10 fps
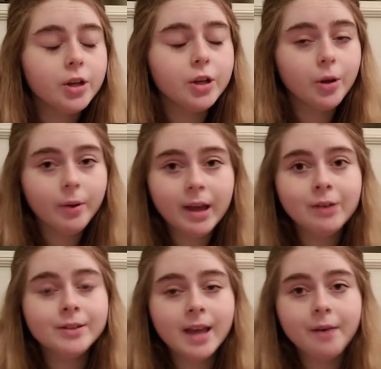no way
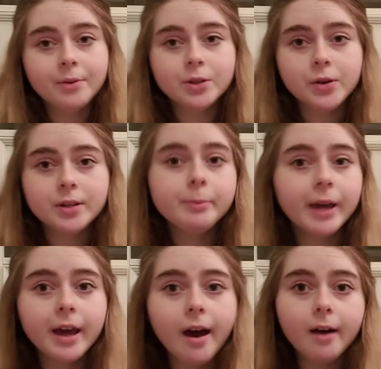Jose was going to
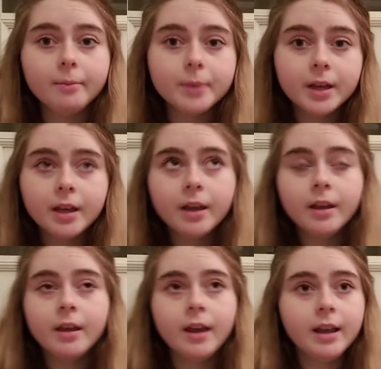pick up
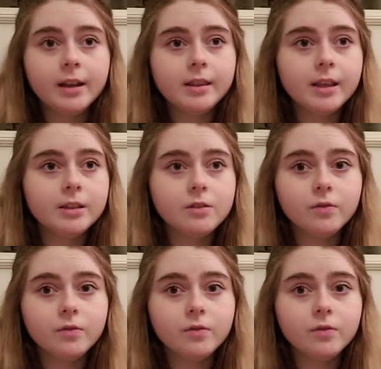anything to